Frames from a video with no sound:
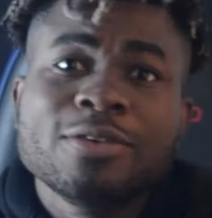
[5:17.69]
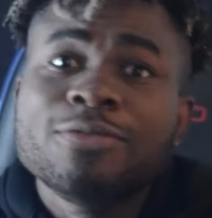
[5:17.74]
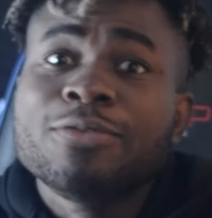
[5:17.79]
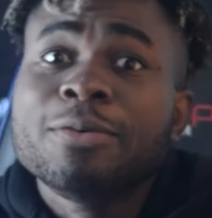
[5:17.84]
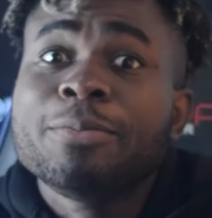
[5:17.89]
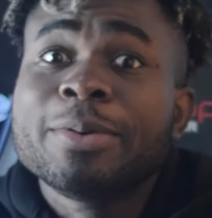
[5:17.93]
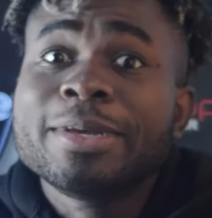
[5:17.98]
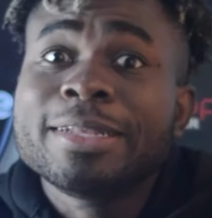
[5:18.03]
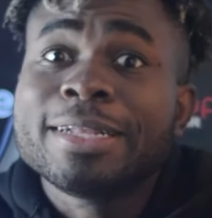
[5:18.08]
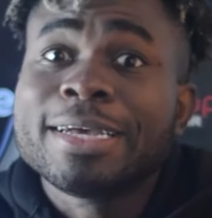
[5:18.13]
if
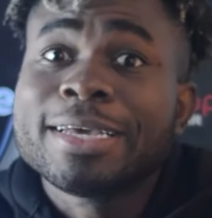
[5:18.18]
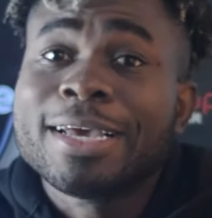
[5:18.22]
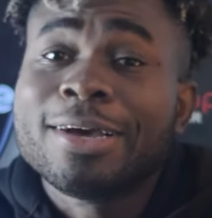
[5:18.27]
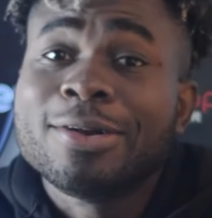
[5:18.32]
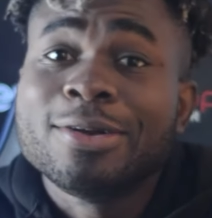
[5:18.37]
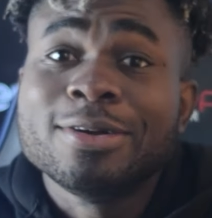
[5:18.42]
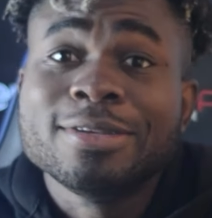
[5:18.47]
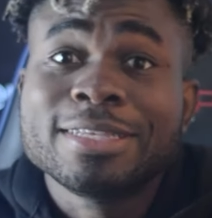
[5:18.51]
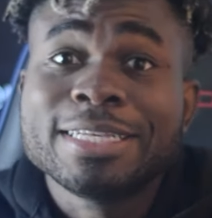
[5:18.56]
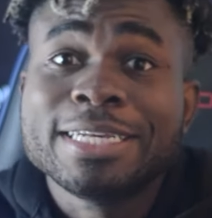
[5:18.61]
you bring the
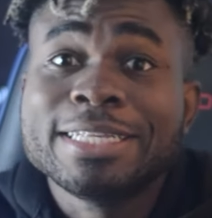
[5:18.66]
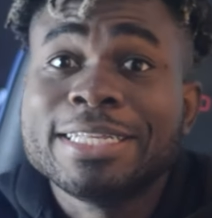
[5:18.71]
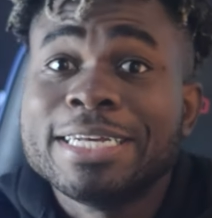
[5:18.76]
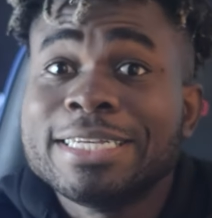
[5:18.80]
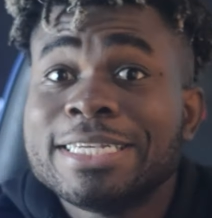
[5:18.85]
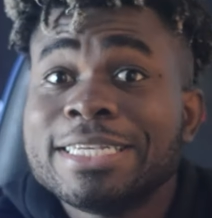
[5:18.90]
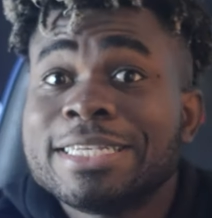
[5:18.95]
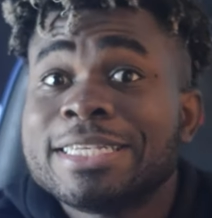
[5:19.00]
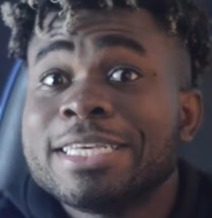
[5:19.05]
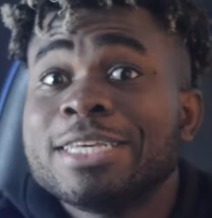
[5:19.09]
girl on stage
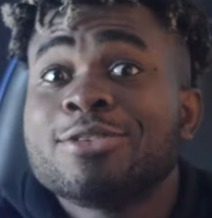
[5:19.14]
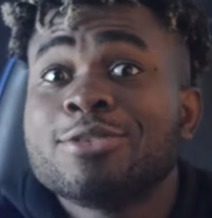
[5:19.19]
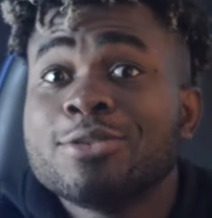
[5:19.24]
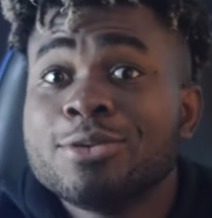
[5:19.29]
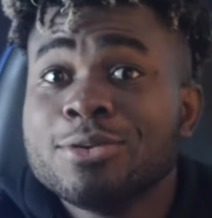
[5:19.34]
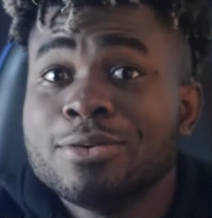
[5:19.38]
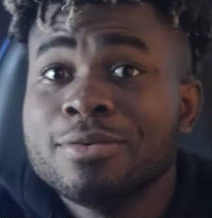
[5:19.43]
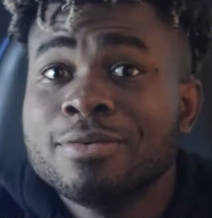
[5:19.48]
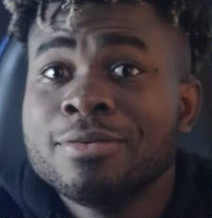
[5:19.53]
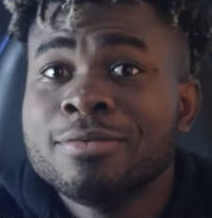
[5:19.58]
and she says
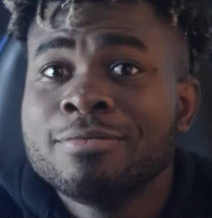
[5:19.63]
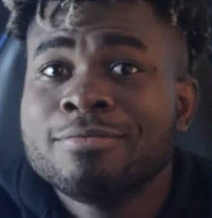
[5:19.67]
no?